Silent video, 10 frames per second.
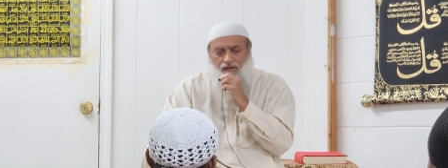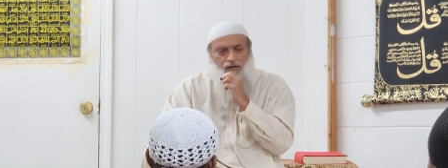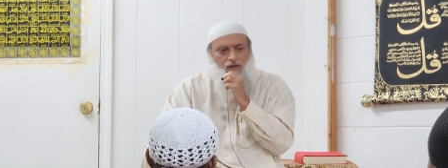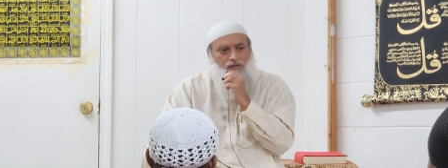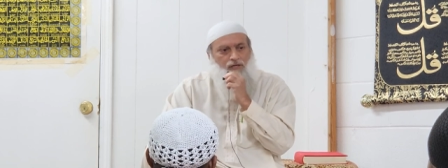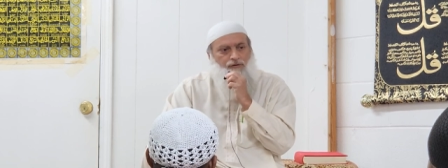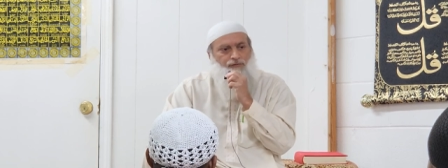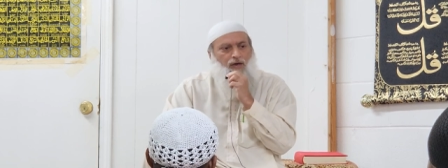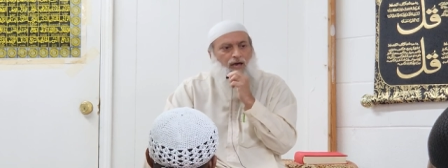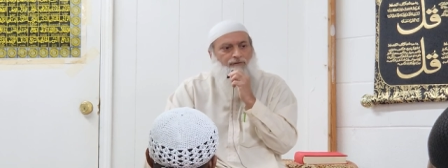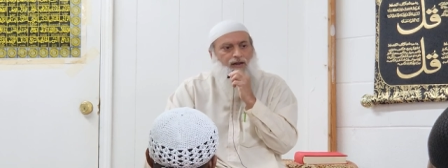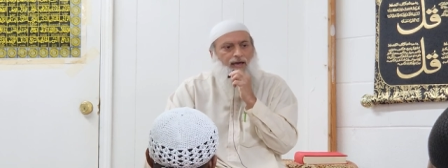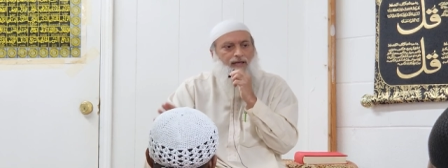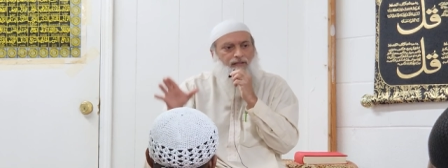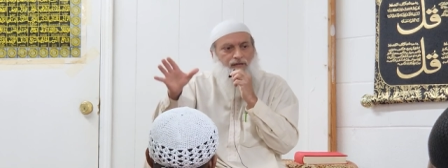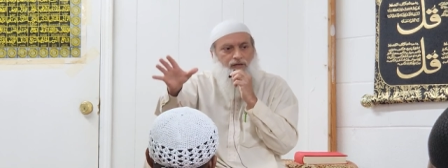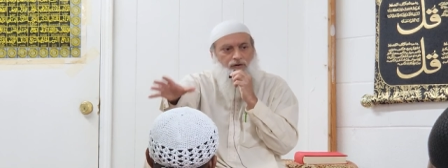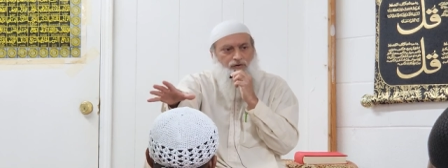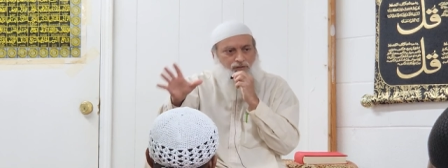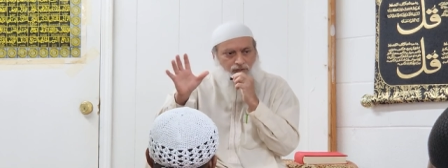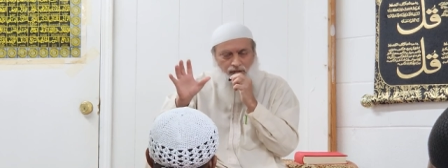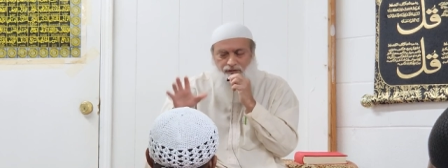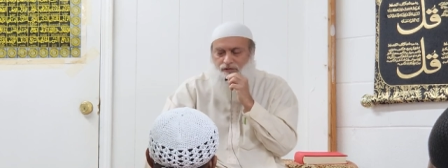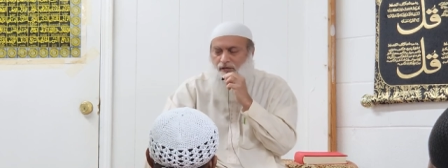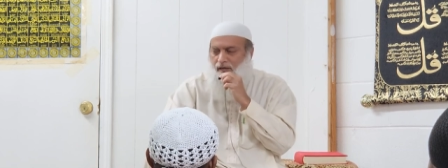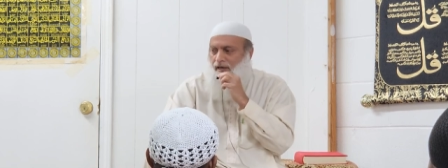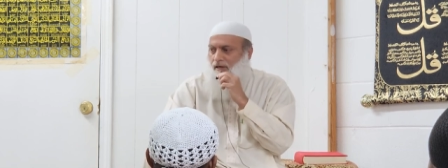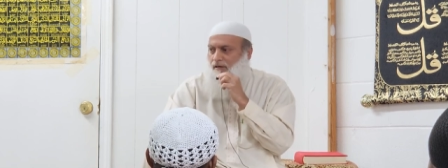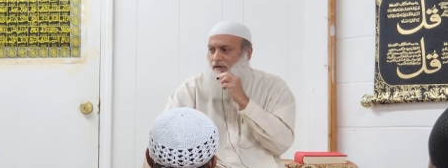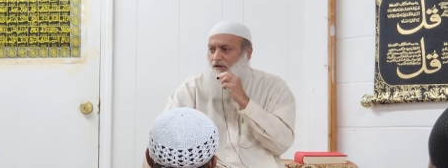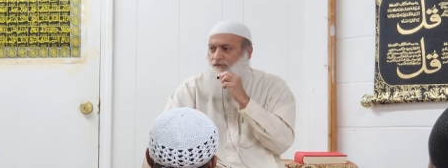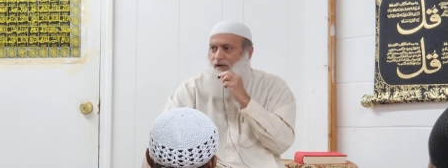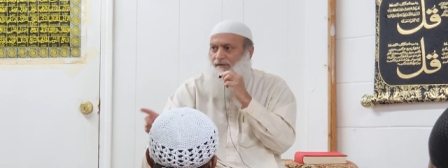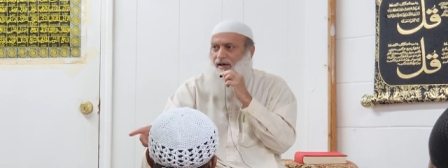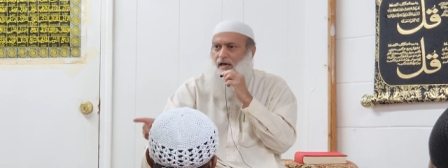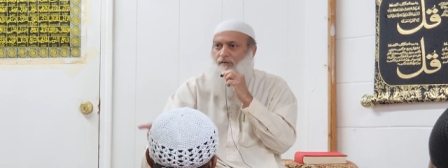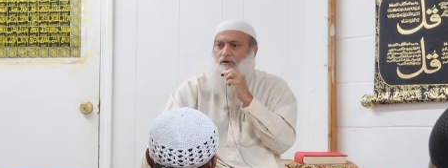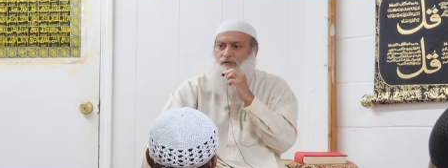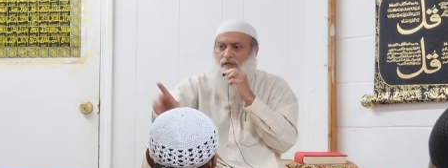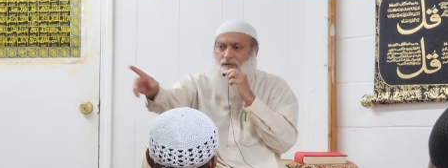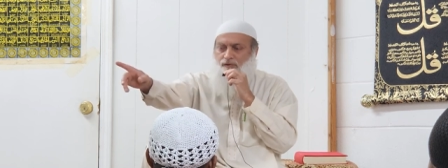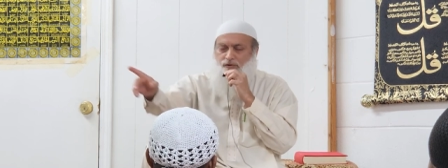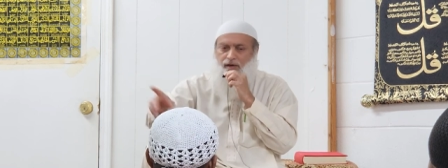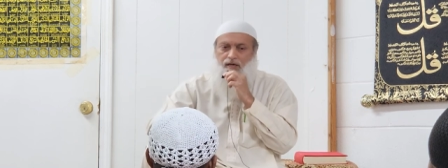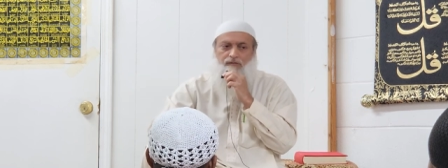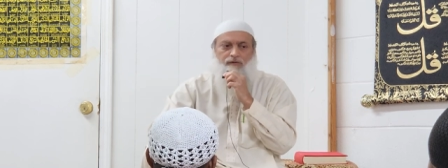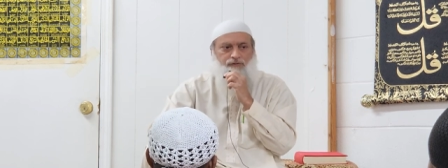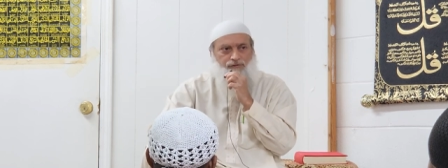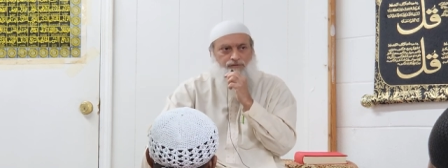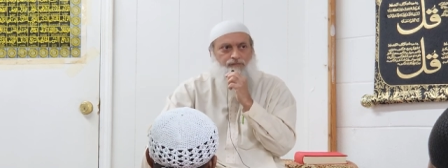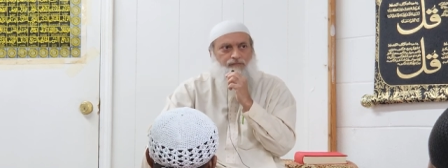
He said, if you have land, then go and stay at your land. And if you have animals, stay with your animals.